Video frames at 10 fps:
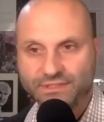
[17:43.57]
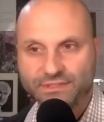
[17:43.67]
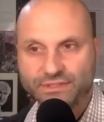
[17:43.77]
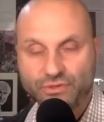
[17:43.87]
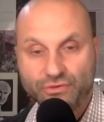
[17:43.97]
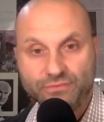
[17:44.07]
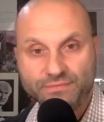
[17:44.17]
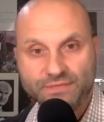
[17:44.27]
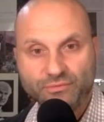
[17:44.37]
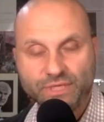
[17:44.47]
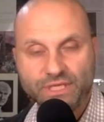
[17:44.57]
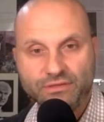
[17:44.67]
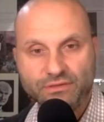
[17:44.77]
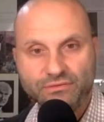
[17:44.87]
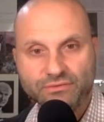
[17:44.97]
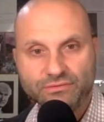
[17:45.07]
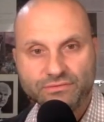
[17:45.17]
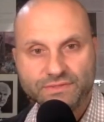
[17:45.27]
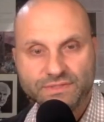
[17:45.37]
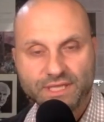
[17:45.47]
terms that we
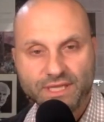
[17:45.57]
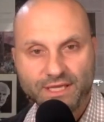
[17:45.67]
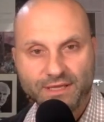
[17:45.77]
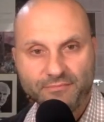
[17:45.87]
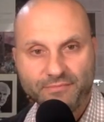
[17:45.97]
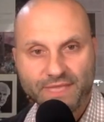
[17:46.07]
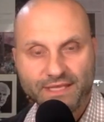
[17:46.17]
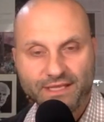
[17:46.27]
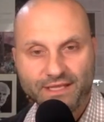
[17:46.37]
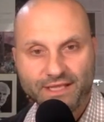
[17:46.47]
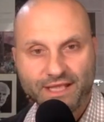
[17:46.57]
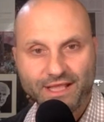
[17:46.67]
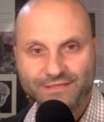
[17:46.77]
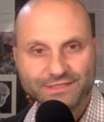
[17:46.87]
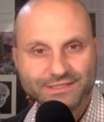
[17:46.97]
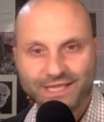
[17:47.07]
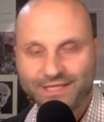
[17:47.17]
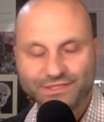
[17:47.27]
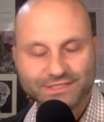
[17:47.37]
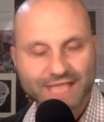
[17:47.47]
use um, that, uh, as you say,
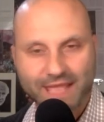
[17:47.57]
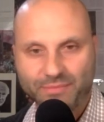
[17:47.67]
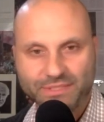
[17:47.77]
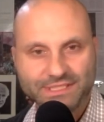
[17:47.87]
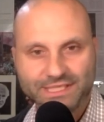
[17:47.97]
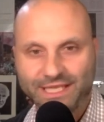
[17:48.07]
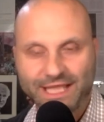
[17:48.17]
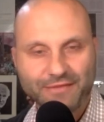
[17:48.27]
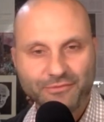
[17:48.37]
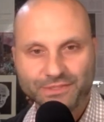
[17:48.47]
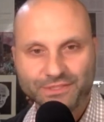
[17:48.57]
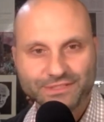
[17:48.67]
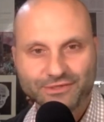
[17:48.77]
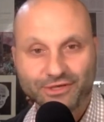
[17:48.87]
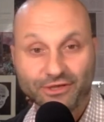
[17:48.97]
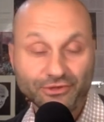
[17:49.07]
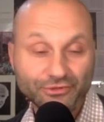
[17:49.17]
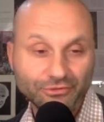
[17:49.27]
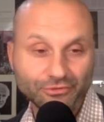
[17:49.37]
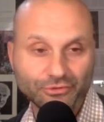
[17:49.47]
just happens in language. It's kind of like, oh,
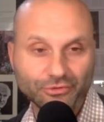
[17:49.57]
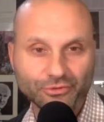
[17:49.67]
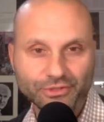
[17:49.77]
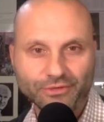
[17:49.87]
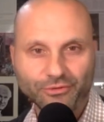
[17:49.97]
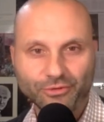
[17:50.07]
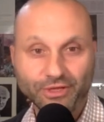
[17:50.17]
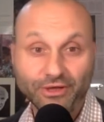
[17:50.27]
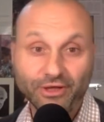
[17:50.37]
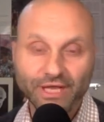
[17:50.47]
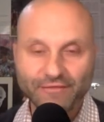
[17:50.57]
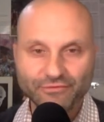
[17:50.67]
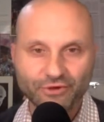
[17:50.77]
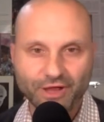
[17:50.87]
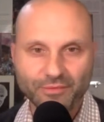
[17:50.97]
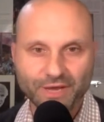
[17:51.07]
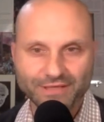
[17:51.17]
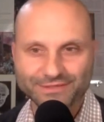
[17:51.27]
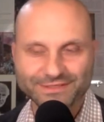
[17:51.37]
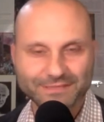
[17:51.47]
you look good, or oh, I love your
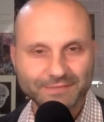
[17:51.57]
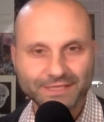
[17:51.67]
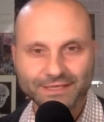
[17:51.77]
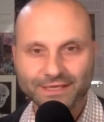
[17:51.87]
eyebrows, or something.